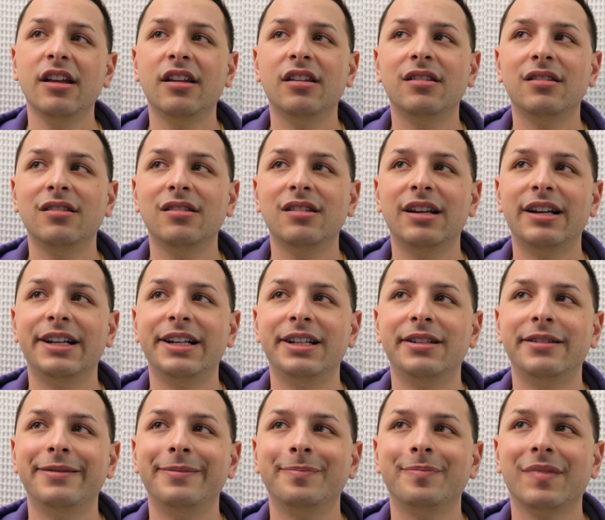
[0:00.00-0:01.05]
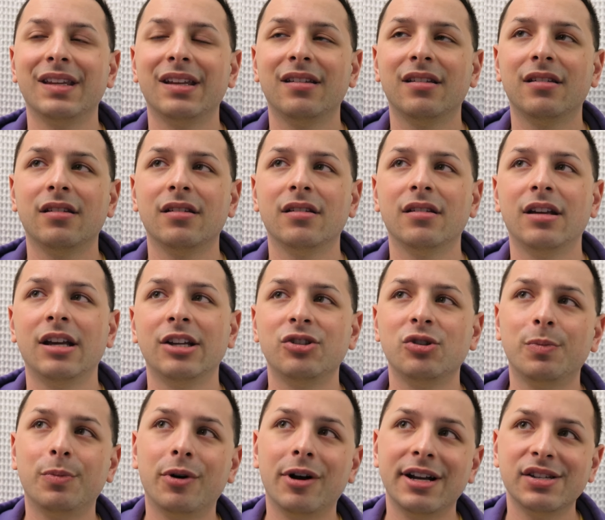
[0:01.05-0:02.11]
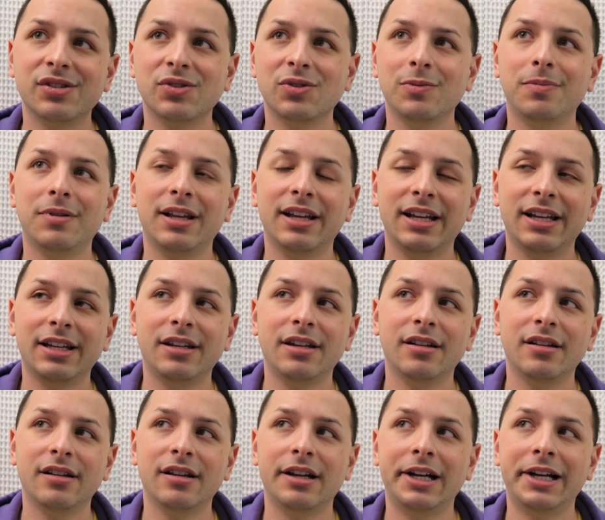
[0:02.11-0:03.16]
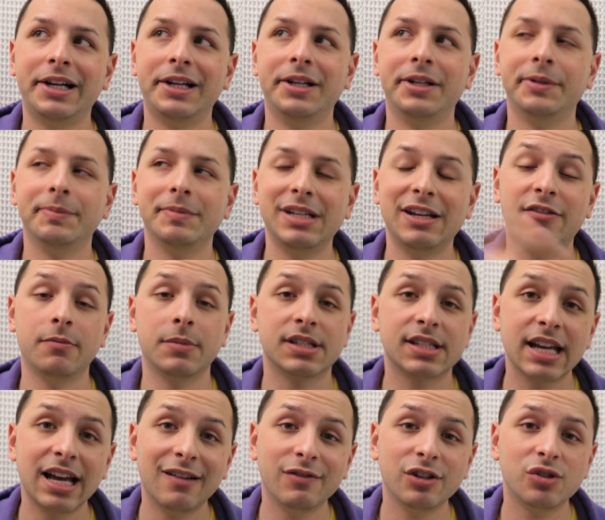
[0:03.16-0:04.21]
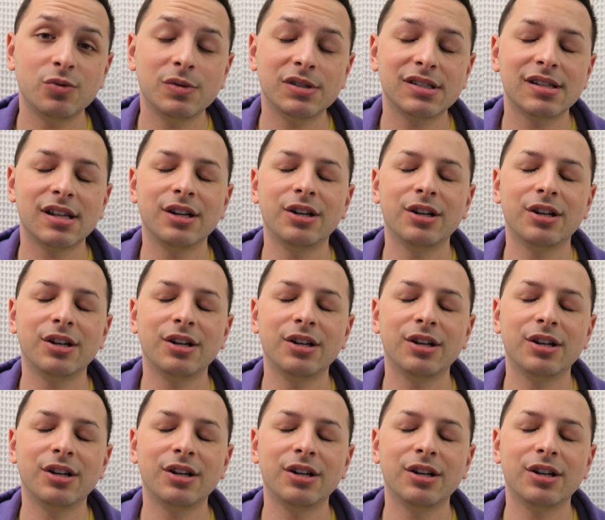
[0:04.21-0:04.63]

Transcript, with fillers: and um, Andrew Perez, who played um, David Miscavige, was